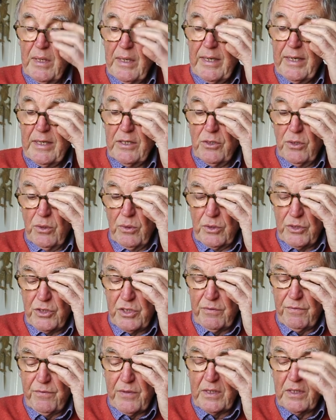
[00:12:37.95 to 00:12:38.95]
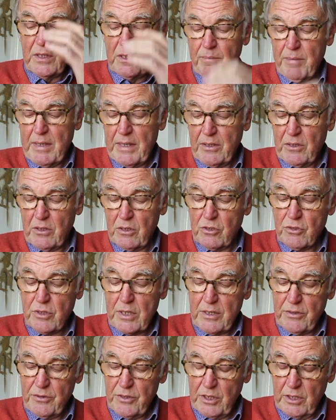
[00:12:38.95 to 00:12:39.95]
ignores the fundamental
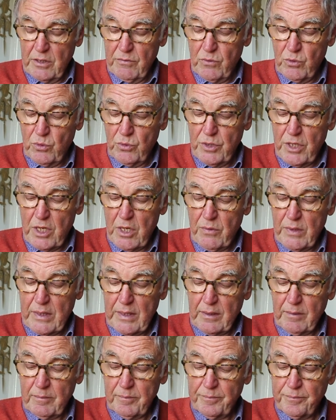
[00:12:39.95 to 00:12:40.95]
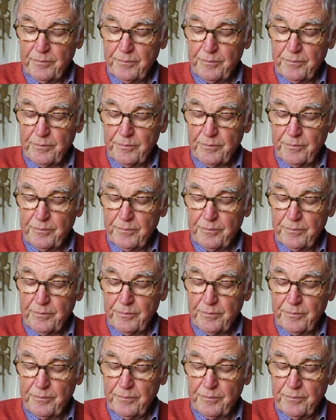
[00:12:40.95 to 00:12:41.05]
grounding of all knowing.